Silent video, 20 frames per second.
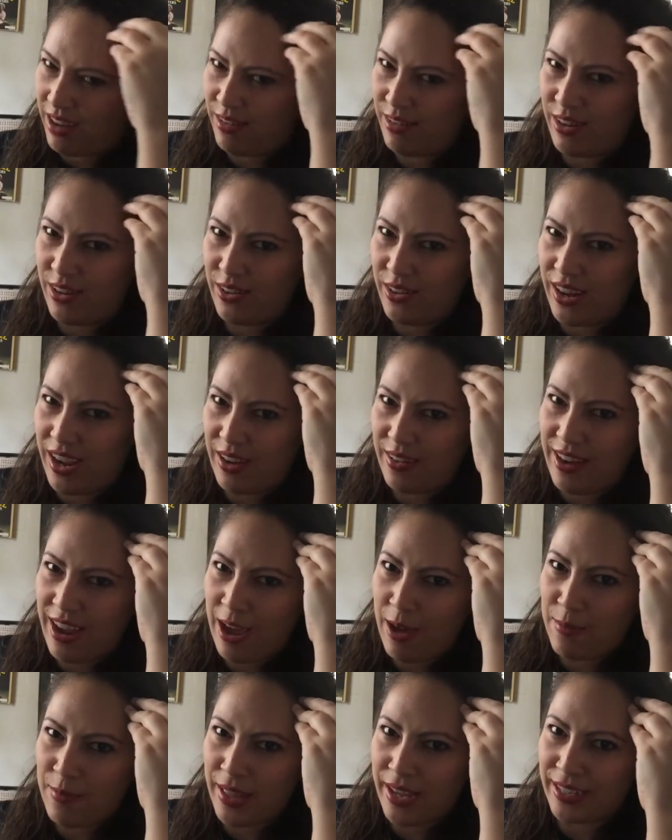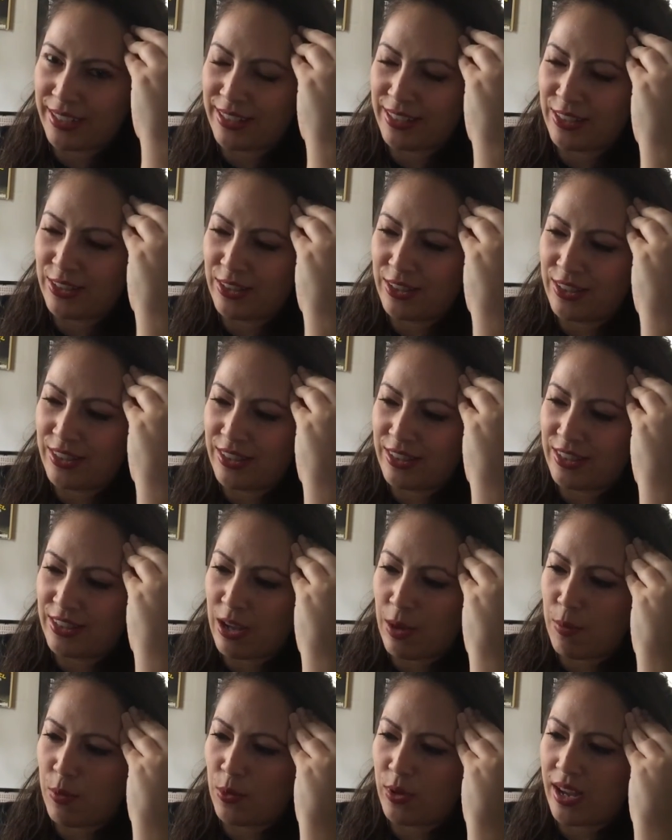don't know now. Now I'm like
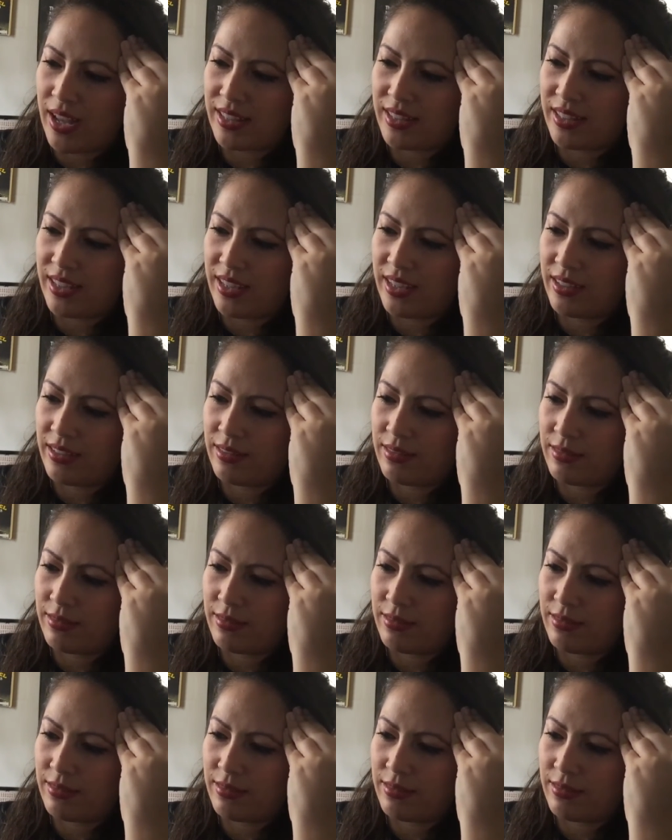double guessing.